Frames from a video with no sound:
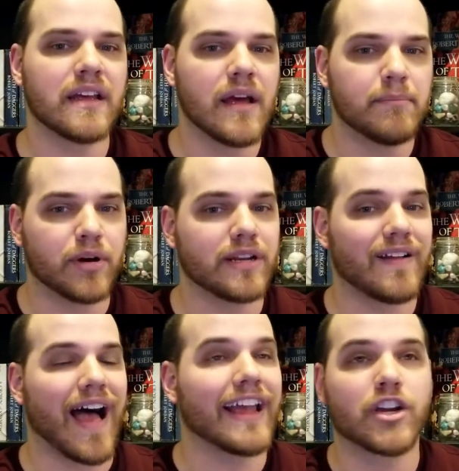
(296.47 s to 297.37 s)
But
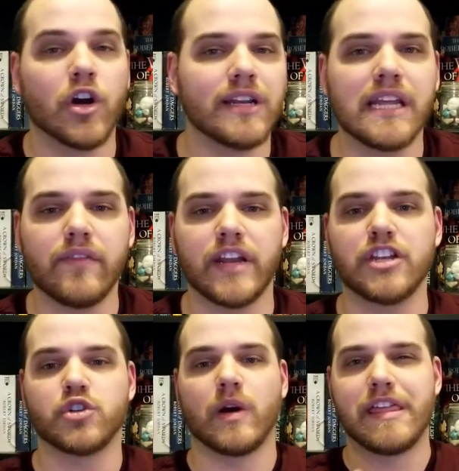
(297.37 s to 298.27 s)
I couldn't even
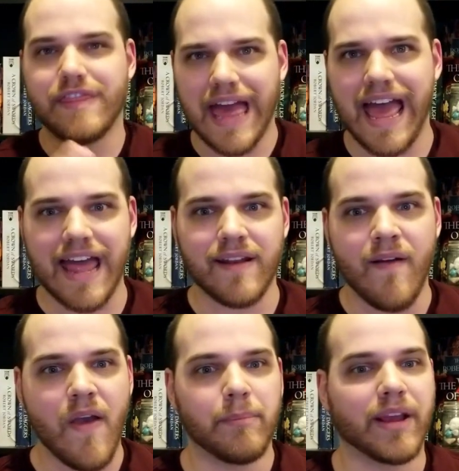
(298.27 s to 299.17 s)
enjoy that
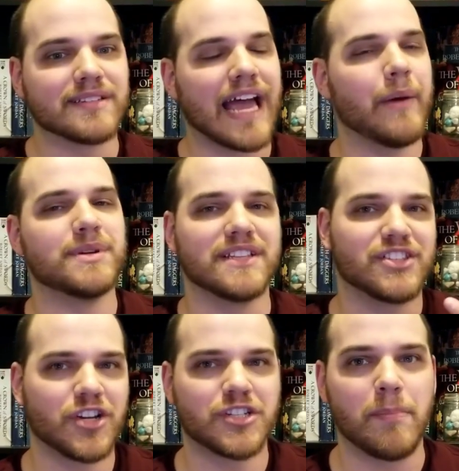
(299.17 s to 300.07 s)
because I was in
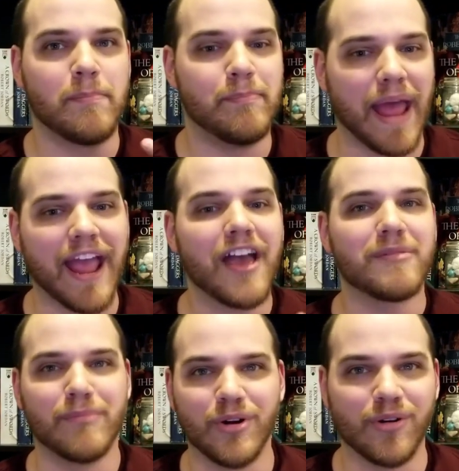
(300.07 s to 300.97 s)
such a bad
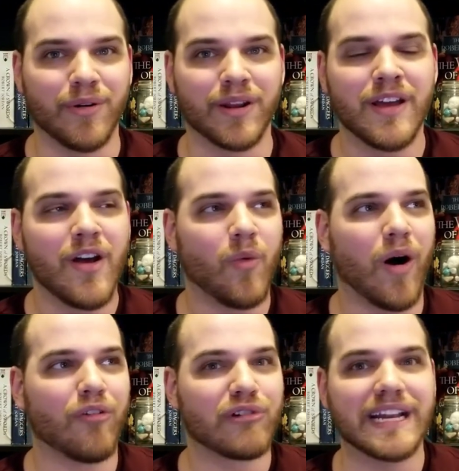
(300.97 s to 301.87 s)
mood
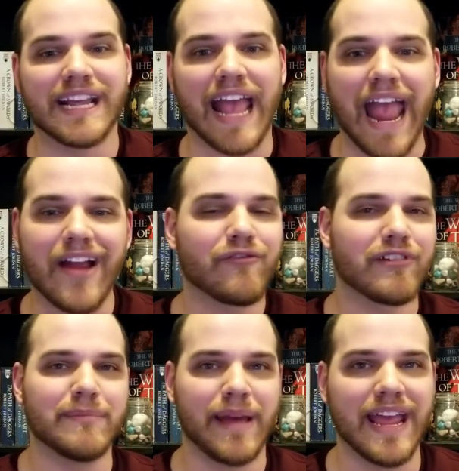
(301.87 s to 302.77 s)
while reading every
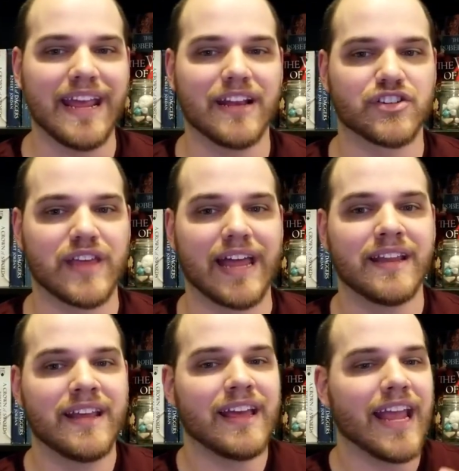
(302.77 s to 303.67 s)
page that
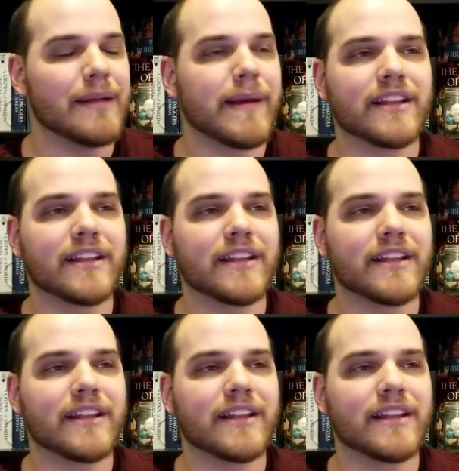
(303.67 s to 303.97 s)
it made